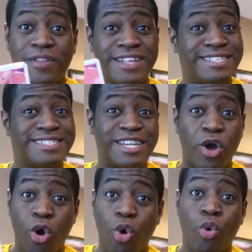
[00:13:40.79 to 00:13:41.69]
This is an
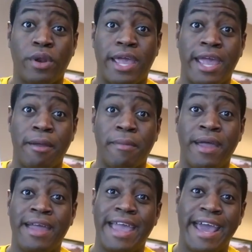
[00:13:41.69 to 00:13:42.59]
old
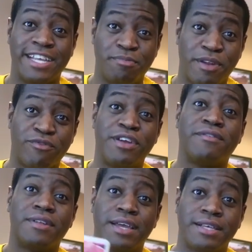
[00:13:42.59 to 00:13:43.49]
game, and it's been
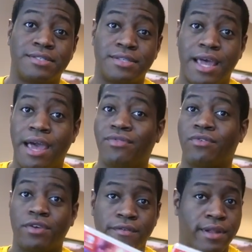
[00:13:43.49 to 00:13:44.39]
re-released after
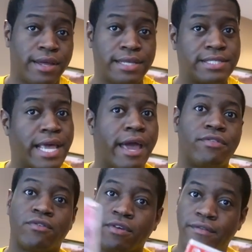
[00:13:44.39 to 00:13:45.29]
re-release
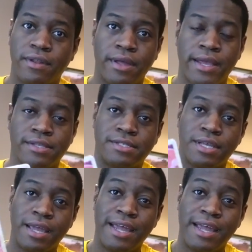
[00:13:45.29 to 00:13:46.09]
after re-release.